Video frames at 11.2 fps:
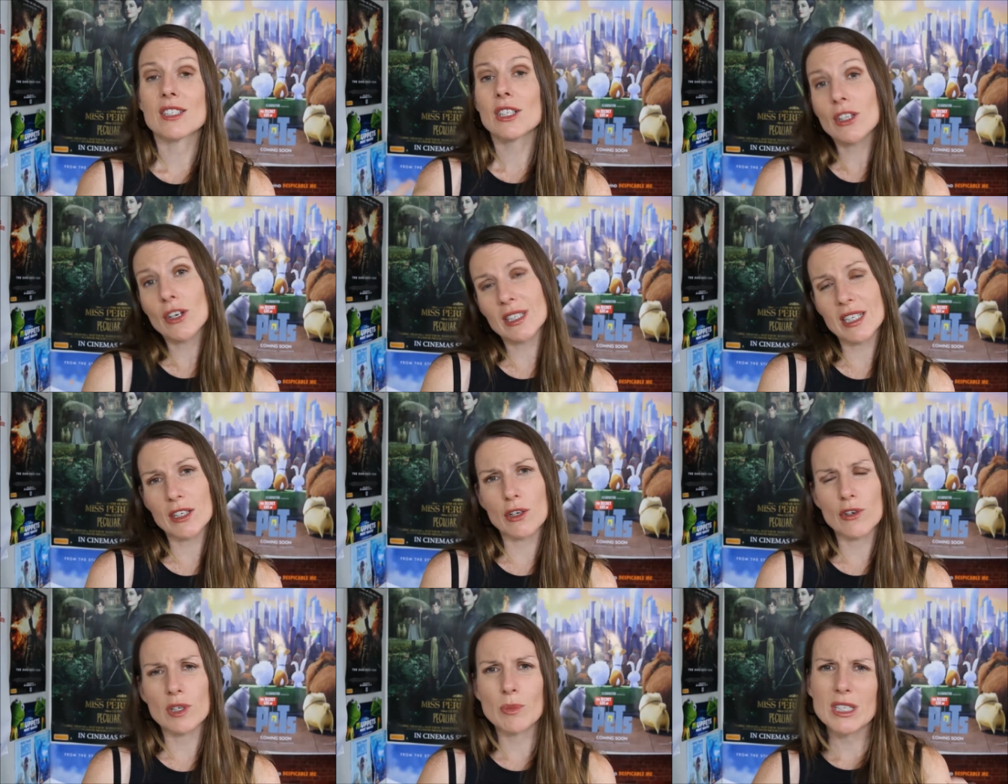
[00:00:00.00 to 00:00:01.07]
So you know that they're
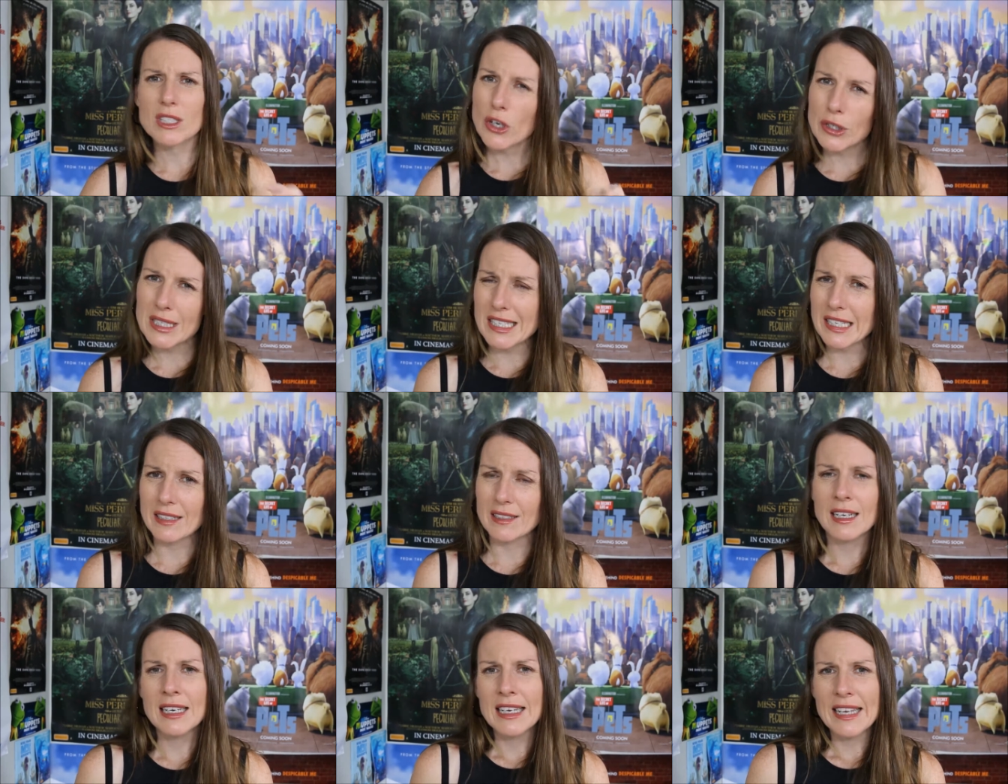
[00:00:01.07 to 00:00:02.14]
nude, but you don't
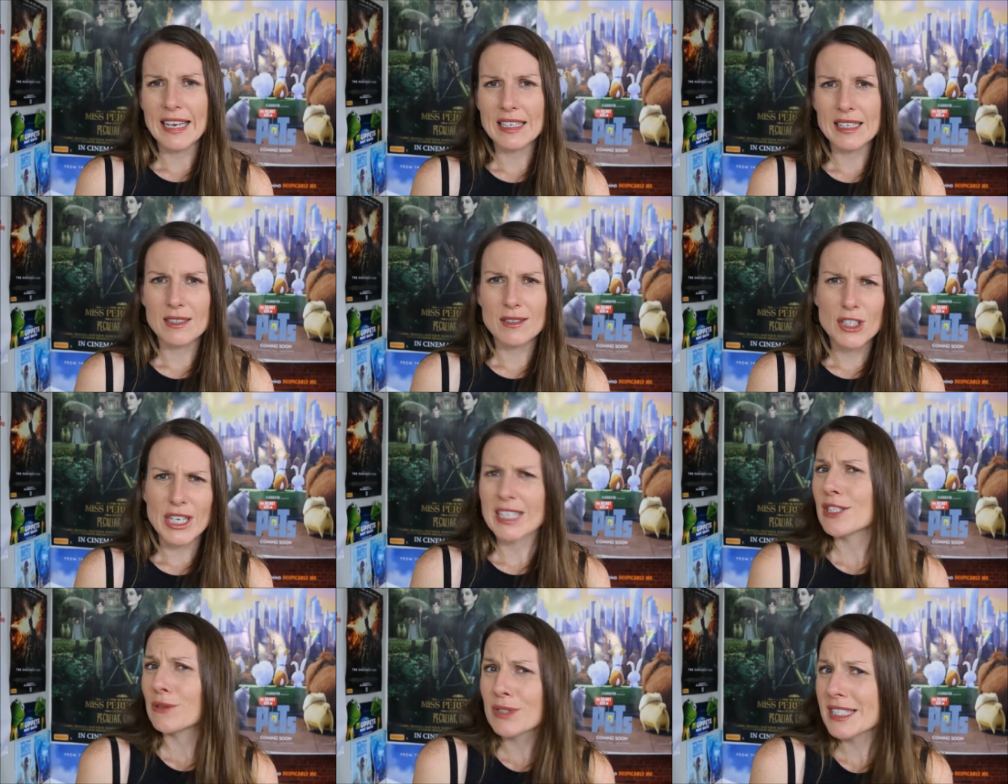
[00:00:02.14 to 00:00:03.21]
see any
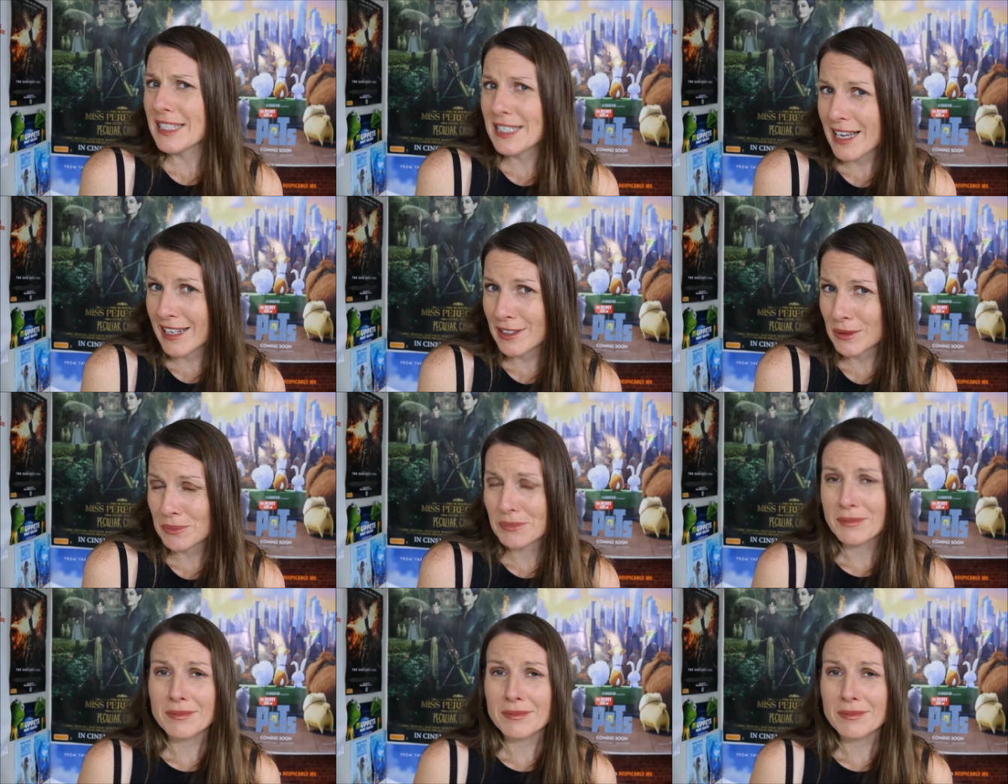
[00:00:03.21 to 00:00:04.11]
genital detail,